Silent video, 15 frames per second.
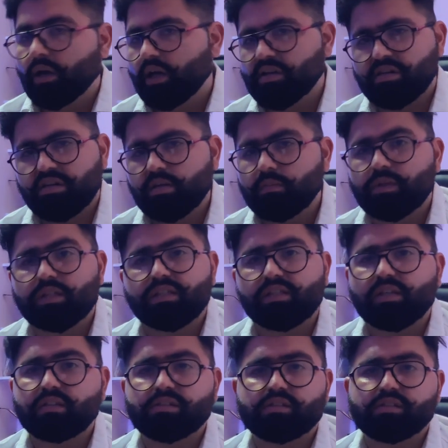HTML,
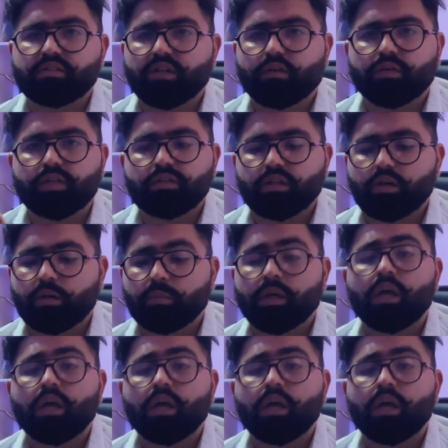CSS, JavaScript,